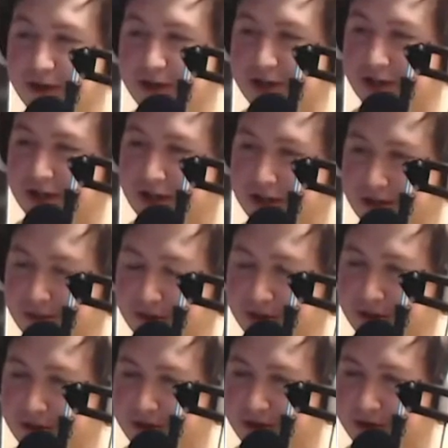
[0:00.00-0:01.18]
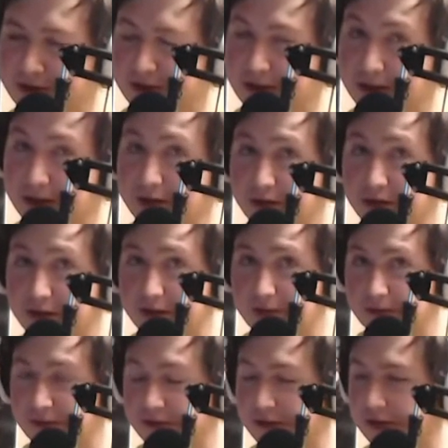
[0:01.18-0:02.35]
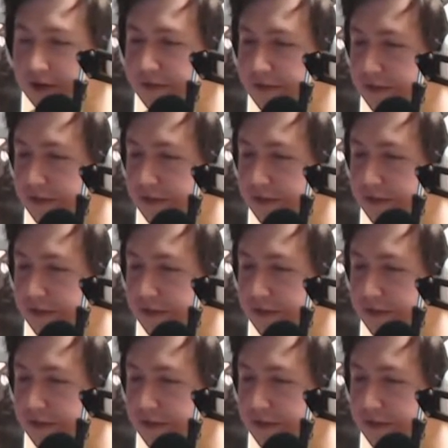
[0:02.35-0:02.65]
the original series and a little bit of the Golden stuff.